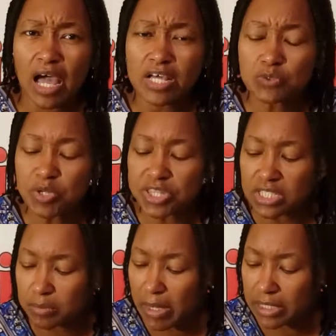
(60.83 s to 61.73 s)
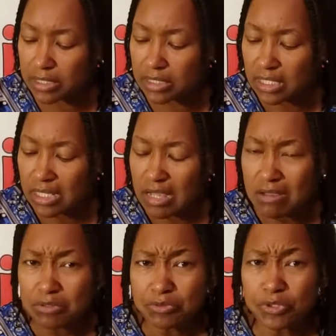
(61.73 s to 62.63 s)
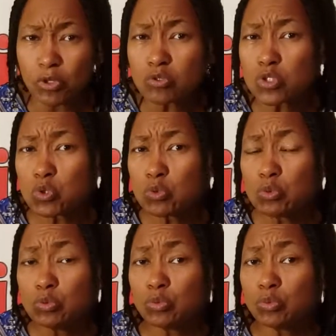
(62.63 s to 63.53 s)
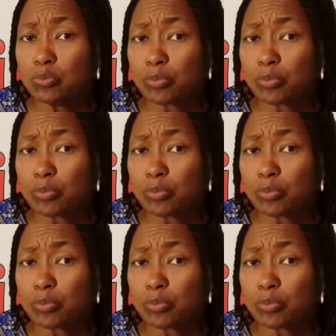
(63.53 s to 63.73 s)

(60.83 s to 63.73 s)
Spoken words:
As we think about it, those who